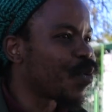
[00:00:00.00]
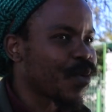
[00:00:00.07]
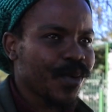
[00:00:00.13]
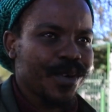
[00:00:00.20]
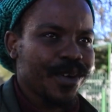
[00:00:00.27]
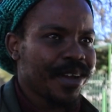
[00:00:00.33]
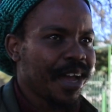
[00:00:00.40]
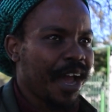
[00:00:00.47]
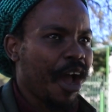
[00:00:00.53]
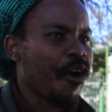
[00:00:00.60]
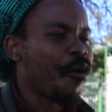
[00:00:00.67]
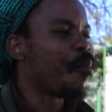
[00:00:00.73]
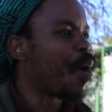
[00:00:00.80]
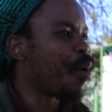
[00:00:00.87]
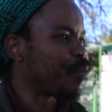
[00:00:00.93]
how
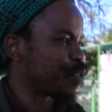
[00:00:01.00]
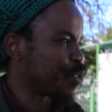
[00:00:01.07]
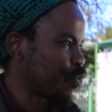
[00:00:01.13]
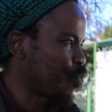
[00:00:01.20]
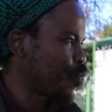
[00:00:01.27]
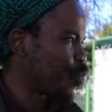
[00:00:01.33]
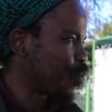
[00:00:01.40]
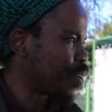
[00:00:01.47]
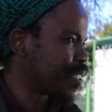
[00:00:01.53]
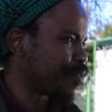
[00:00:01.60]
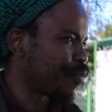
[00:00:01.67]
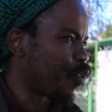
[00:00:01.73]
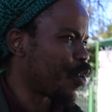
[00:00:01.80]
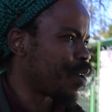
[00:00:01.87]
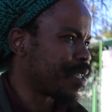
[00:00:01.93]
Mama Sobukwe's
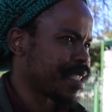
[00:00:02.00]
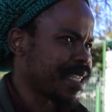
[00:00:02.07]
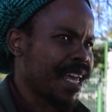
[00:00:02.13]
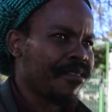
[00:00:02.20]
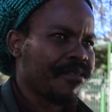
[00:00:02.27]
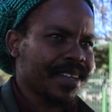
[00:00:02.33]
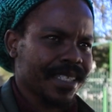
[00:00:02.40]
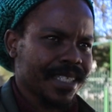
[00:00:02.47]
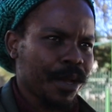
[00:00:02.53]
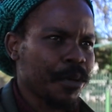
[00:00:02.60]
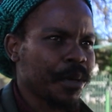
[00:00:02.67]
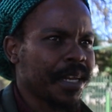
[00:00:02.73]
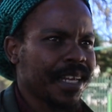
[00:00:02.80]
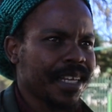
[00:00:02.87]
voice ever sounded,